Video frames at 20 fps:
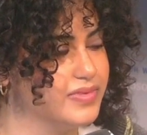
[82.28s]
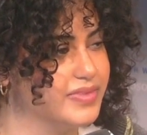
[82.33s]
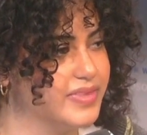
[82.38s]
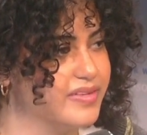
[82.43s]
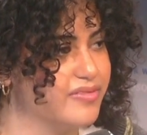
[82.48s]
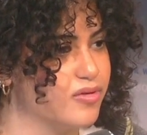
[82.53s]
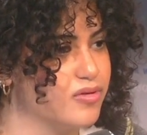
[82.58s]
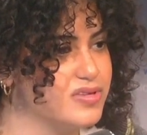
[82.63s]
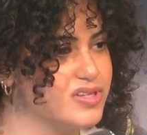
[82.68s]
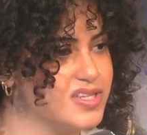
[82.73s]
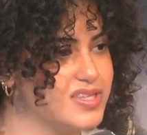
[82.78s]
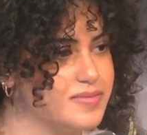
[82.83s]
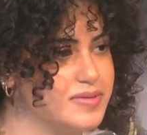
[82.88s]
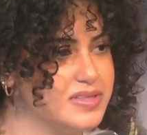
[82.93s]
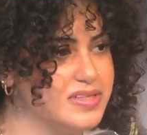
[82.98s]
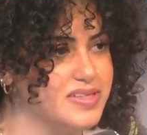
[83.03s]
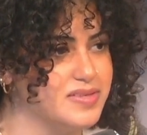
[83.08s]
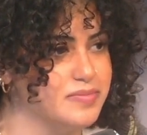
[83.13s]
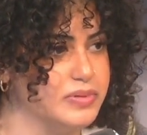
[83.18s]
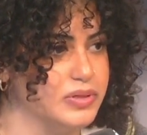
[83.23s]
They've always just been
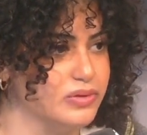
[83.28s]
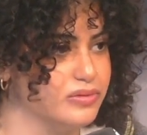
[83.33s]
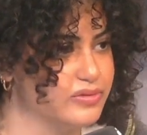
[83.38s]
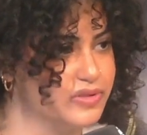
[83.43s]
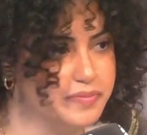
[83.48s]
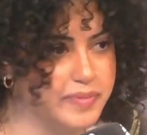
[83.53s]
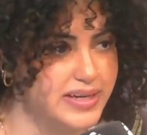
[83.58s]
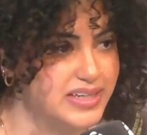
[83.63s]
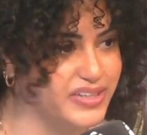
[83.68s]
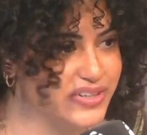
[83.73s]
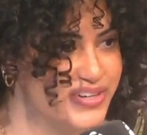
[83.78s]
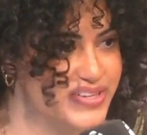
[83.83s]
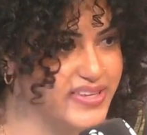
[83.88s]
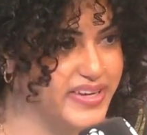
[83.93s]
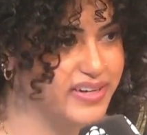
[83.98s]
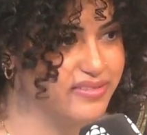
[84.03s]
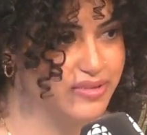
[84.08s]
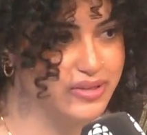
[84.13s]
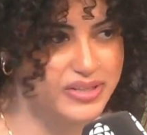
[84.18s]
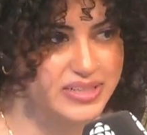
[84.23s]
these beautiful pictures that
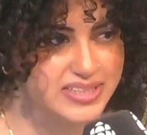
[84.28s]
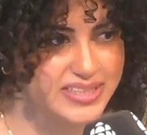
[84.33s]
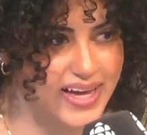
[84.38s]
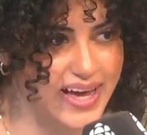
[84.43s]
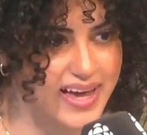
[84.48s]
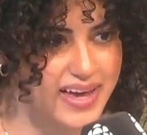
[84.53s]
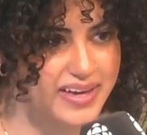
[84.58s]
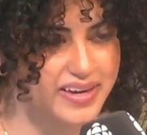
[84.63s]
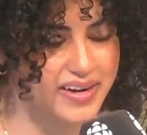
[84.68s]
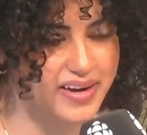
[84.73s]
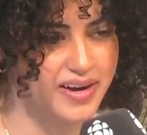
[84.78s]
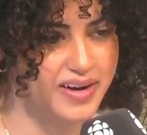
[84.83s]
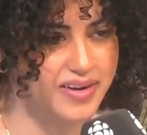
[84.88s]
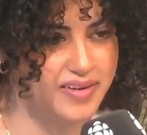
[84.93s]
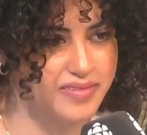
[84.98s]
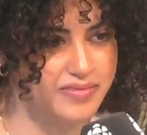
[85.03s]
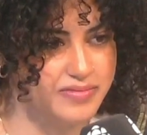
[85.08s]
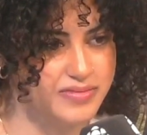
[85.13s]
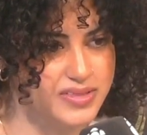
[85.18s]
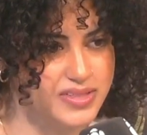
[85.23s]
I've looked at
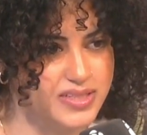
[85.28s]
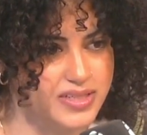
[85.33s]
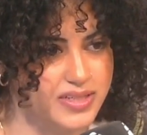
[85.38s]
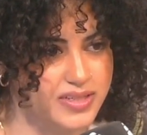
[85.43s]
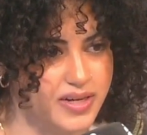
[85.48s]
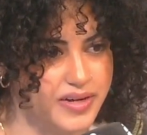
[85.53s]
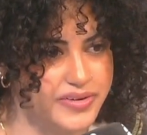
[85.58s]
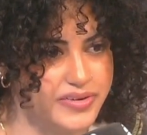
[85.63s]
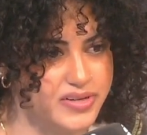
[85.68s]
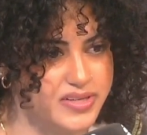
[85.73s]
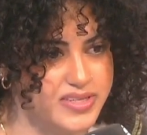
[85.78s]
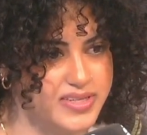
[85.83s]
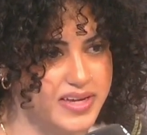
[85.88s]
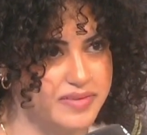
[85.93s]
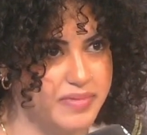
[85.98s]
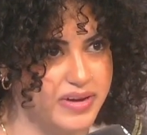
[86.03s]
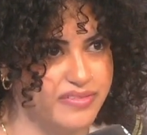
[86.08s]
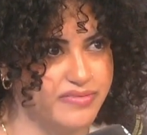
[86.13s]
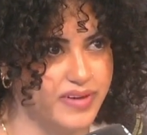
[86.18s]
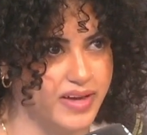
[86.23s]
to understand
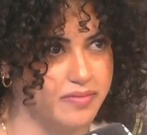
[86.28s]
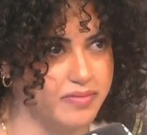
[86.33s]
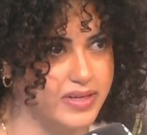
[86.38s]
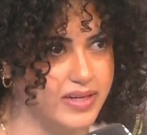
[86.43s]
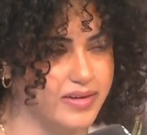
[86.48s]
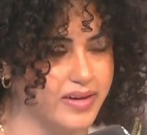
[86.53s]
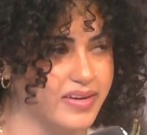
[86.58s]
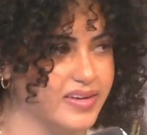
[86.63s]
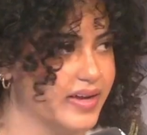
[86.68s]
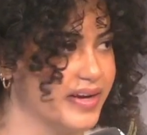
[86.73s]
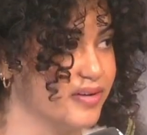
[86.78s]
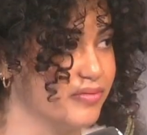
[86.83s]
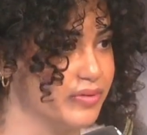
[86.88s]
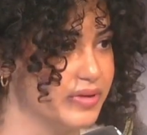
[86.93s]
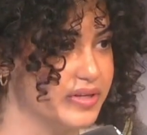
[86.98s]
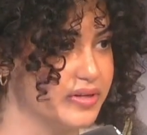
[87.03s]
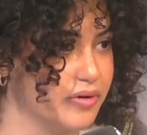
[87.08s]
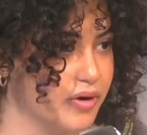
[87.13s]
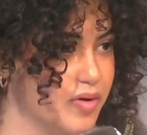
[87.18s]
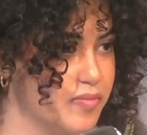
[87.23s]
my family. I didn't
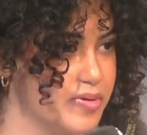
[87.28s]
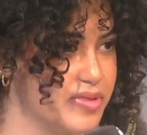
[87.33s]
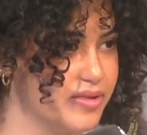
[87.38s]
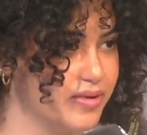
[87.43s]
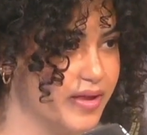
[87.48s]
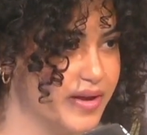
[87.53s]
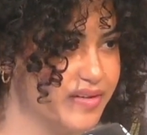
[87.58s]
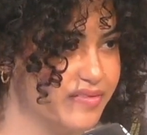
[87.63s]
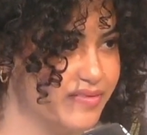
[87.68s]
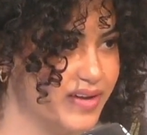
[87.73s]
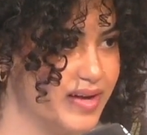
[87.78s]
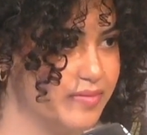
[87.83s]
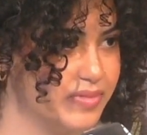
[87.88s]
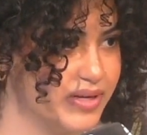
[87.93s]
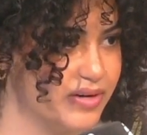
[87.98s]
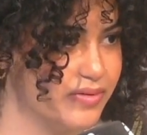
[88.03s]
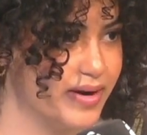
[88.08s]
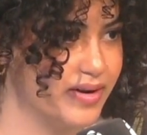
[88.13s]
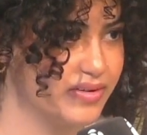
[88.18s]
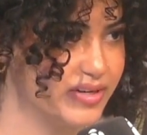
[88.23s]
really grow up with a lot of family
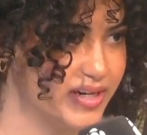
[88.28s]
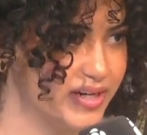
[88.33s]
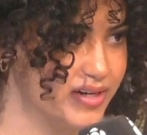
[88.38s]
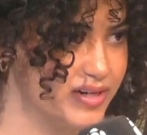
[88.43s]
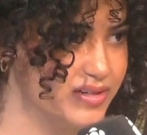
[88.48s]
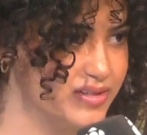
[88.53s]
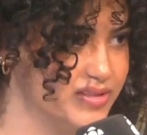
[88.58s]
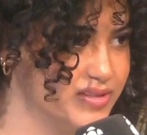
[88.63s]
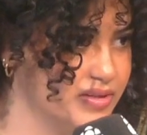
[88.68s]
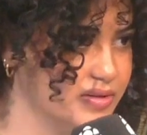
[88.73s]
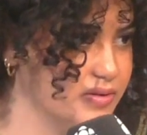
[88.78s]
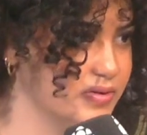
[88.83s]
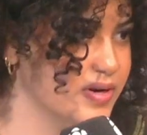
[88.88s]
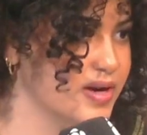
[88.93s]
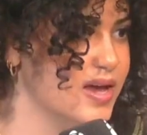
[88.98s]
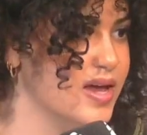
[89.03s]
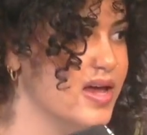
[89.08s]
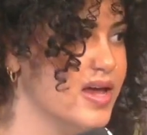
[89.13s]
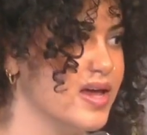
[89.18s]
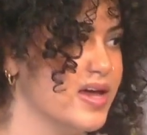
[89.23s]
around here, so
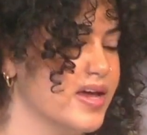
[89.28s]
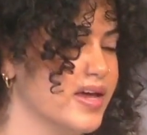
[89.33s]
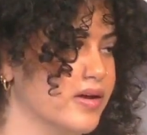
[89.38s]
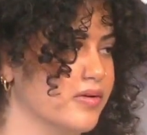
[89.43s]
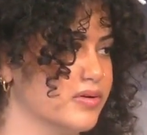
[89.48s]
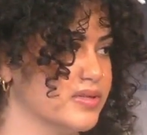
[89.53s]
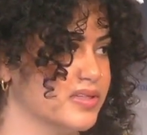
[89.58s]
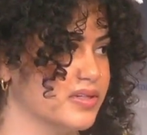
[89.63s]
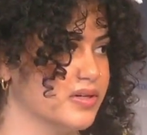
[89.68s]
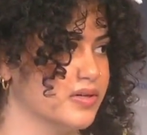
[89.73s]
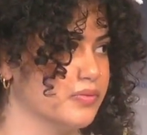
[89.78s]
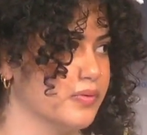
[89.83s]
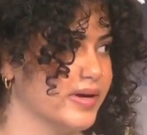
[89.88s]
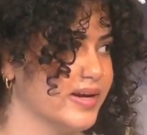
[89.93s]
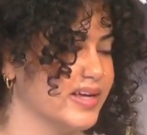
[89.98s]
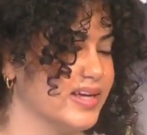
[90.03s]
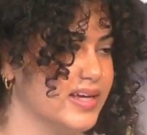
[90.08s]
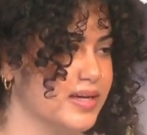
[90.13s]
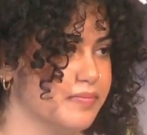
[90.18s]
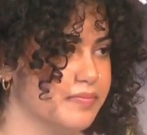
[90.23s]
it was a good way
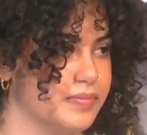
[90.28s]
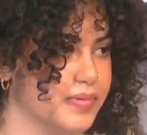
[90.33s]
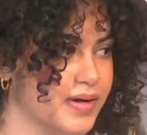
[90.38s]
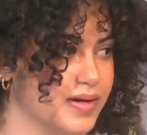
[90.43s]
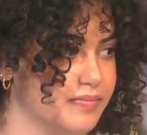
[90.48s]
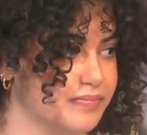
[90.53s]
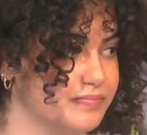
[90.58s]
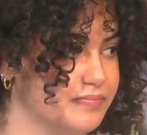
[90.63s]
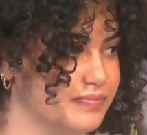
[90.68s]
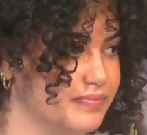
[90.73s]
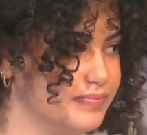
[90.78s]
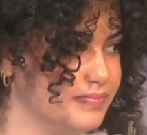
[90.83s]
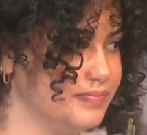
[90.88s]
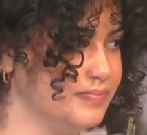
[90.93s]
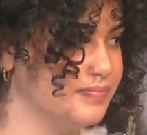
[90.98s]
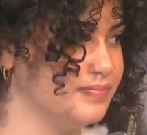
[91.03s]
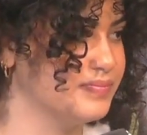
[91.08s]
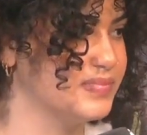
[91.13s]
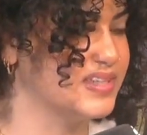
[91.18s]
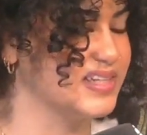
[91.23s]
to keep
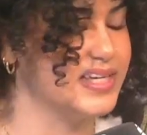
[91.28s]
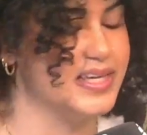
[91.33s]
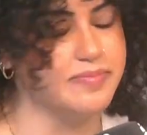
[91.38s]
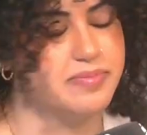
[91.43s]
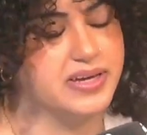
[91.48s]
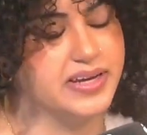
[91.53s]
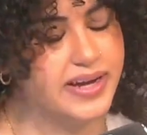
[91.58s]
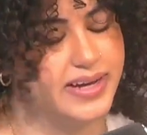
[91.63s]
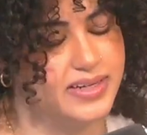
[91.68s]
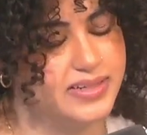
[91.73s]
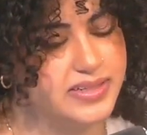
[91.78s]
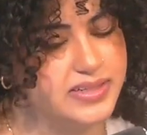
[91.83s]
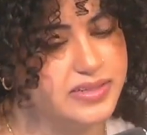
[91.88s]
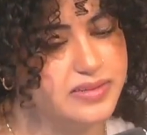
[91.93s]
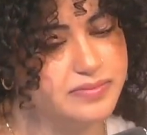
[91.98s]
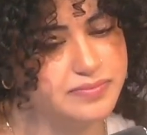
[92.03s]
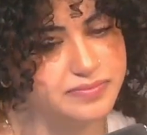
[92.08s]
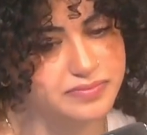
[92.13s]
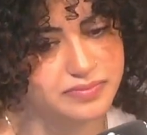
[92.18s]
to keep connected.